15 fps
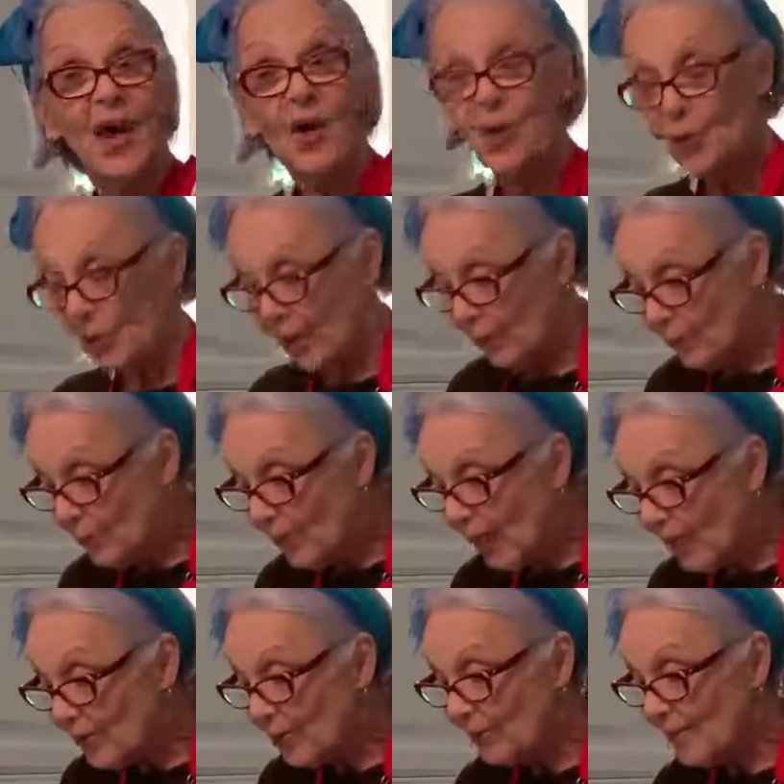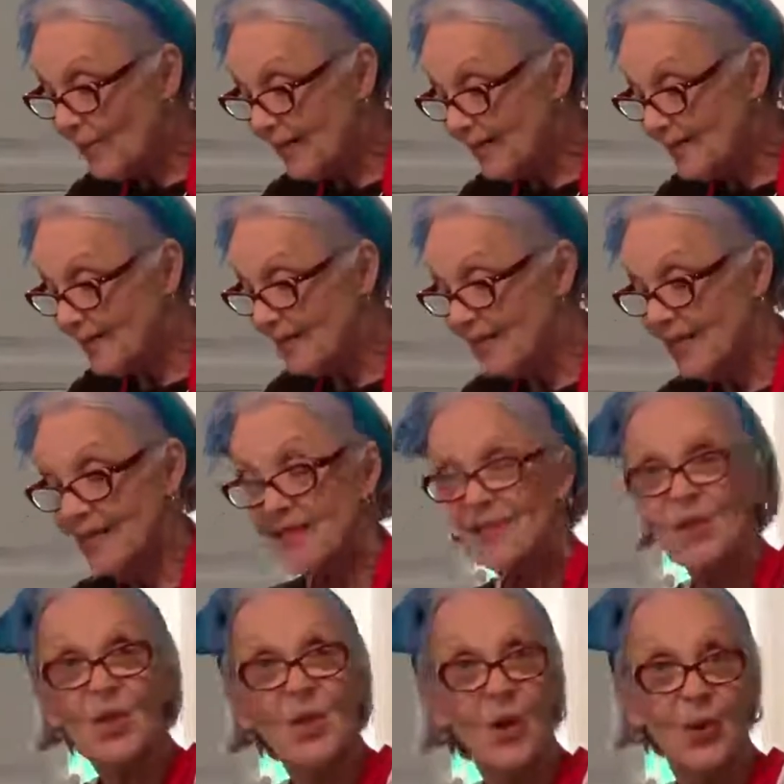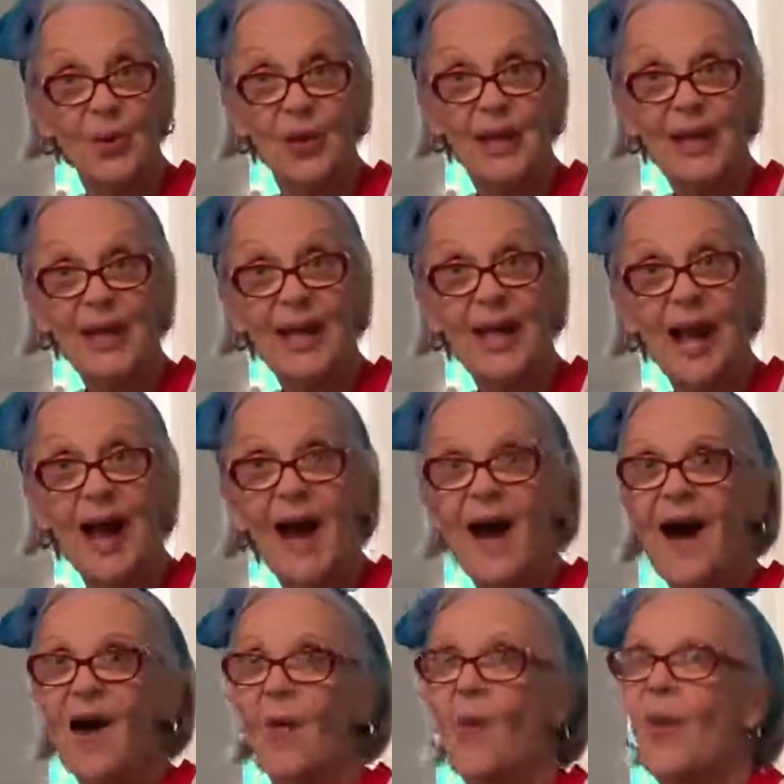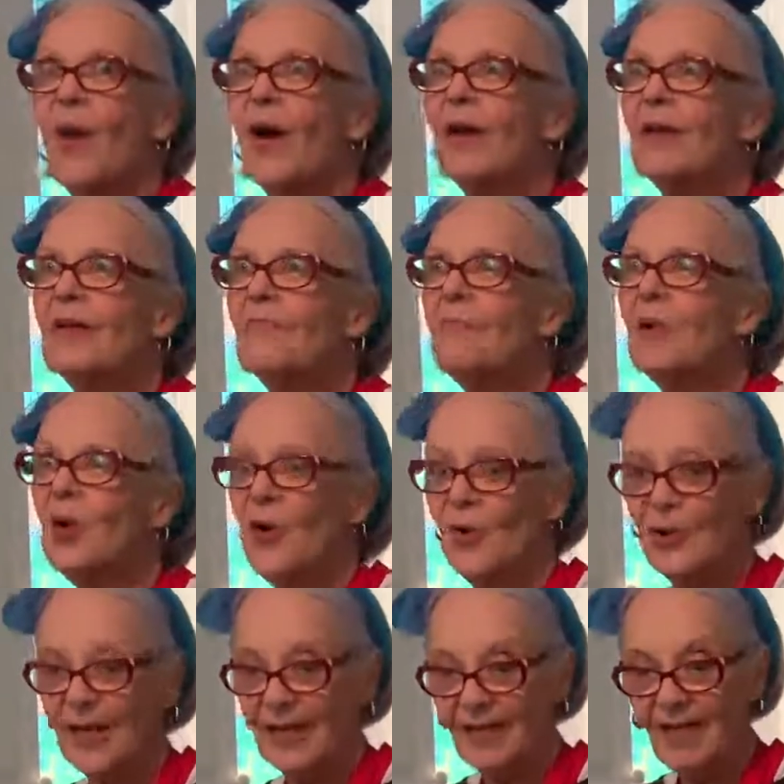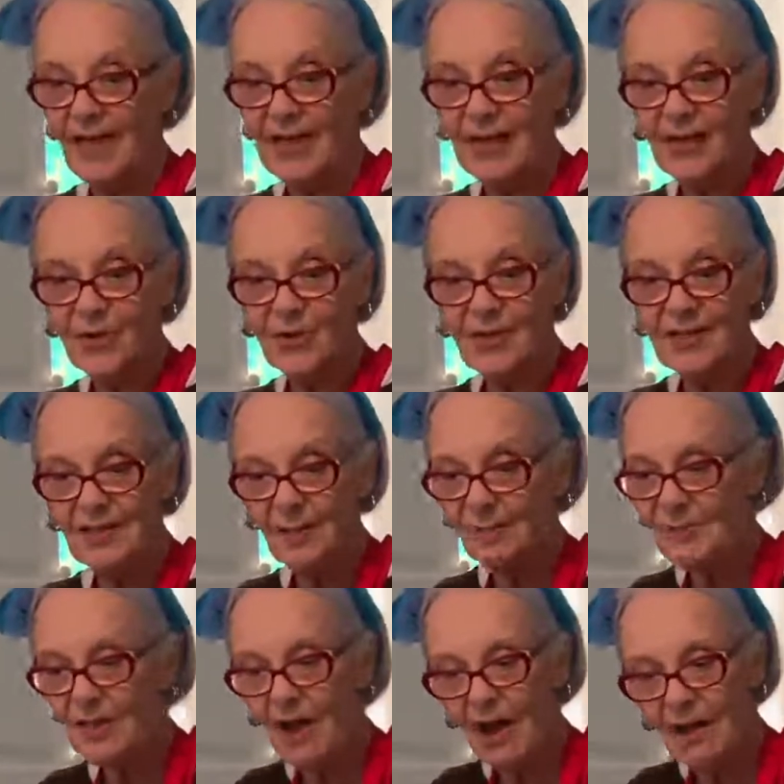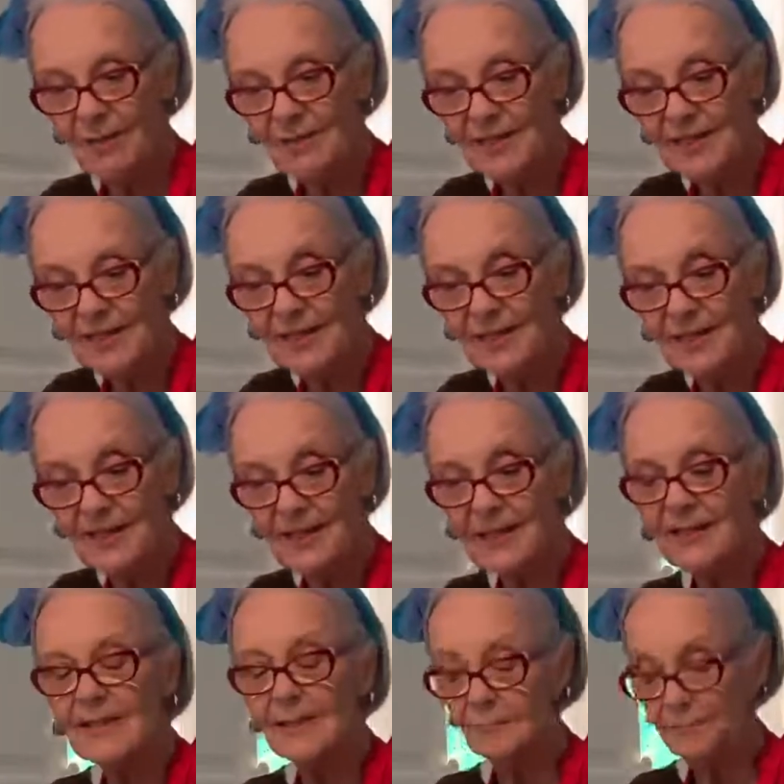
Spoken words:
Graham cracker makes a nice coating. One coating that I use sometimes is